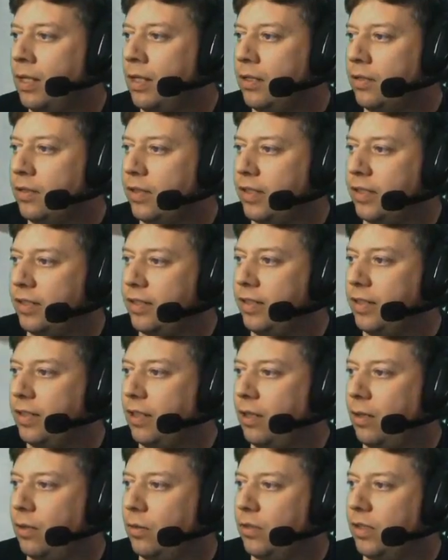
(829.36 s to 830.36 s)
So you can see the
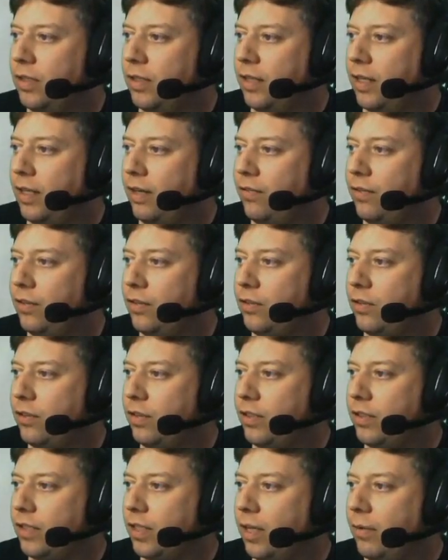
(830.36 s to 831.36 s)
holes in there for the
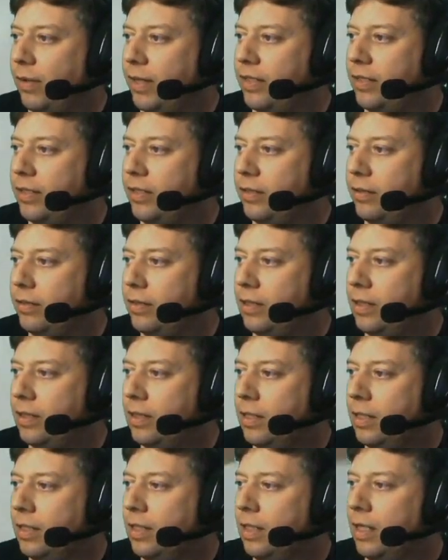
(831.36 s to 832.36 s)
turrets to go into.
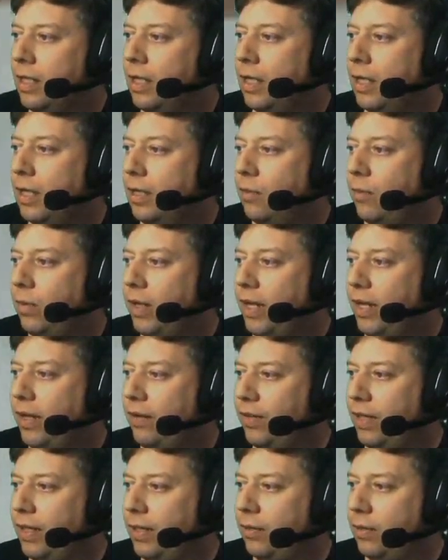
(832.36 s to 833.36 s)
We
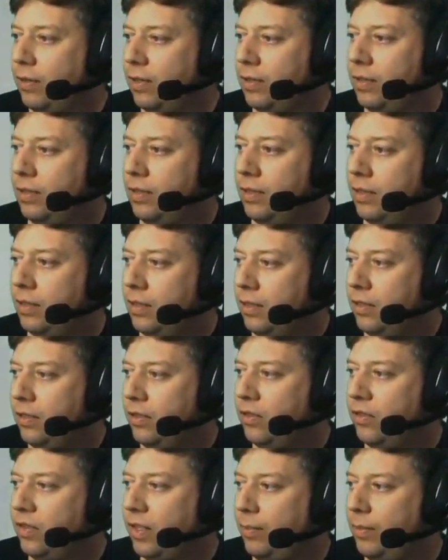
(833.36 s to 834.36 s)
have our
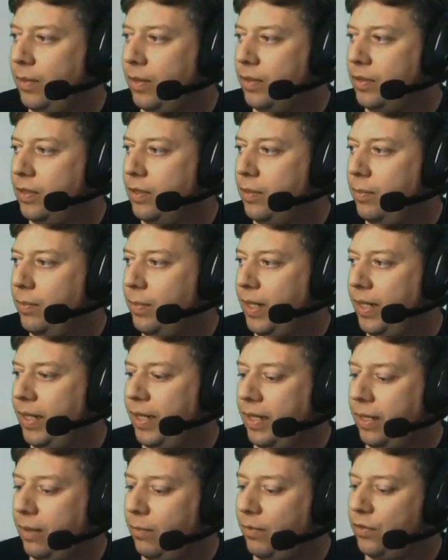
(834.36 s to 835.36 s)
separate pin
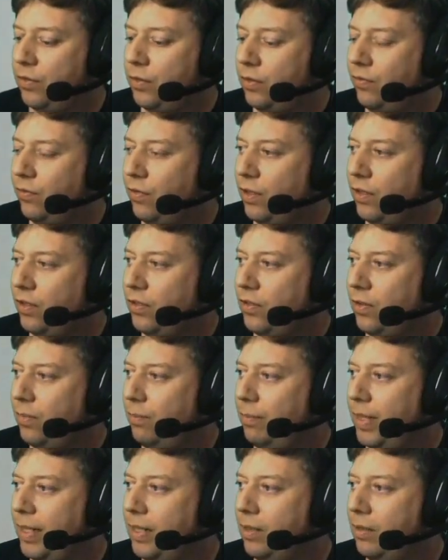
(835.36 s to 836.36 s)
here. We've sort of lost the
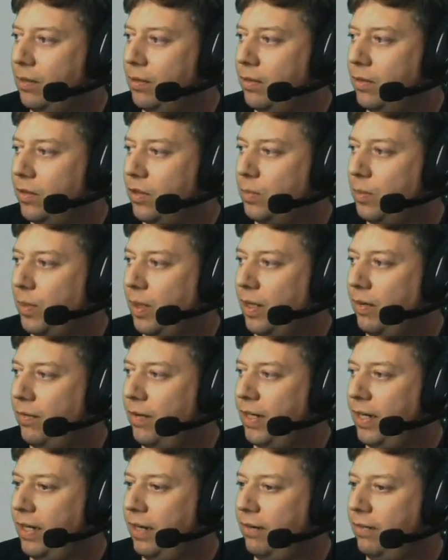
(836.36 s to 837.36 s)
middle spire
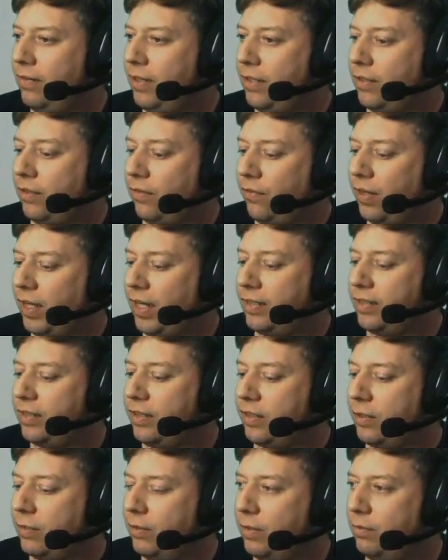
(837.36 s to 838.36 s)
in here, and these are flexing,
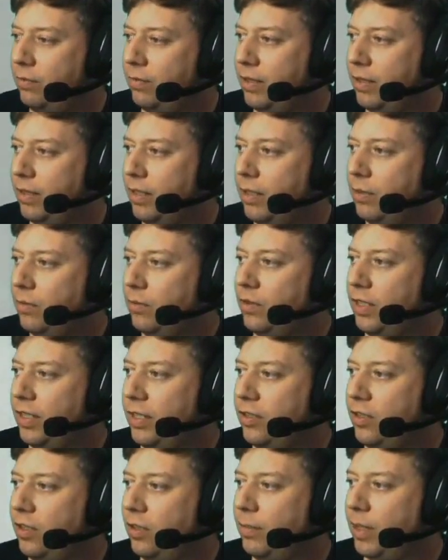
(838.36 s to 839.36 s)
so we still need
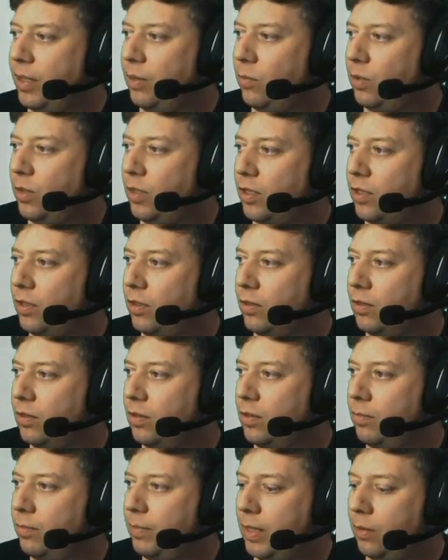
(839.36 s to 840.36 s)
to do a bit of work on
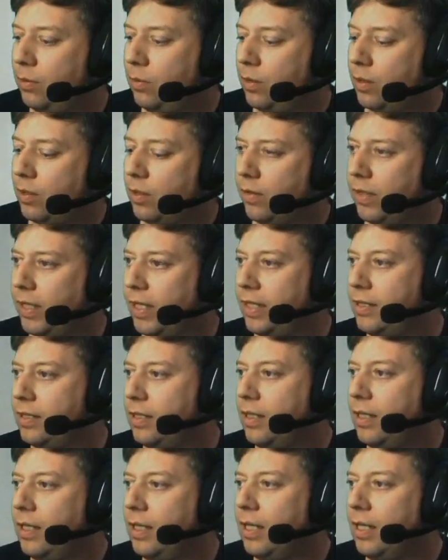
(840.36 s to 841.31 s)
that.